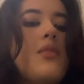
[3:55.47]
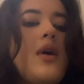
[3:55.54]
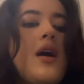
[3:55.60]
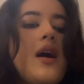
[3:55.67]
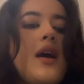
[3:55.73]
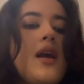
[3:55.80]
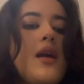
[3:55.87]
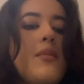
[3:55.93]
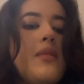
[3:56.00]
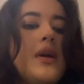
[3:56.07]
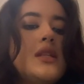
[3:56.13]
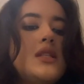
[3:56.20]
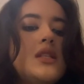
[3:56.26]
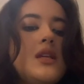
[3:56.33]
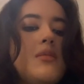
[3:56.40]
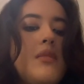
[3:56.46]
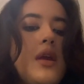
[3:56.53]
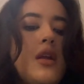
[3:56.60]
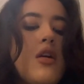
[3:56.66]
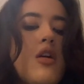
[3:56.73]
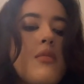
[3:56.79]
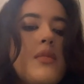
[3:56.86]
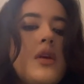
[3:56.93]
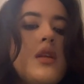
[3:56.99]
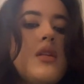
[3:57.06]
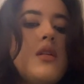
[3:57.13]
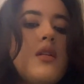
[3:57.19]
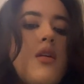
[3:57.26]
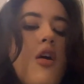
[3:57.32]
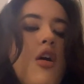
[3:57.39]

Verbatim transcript: by my teammate Armin.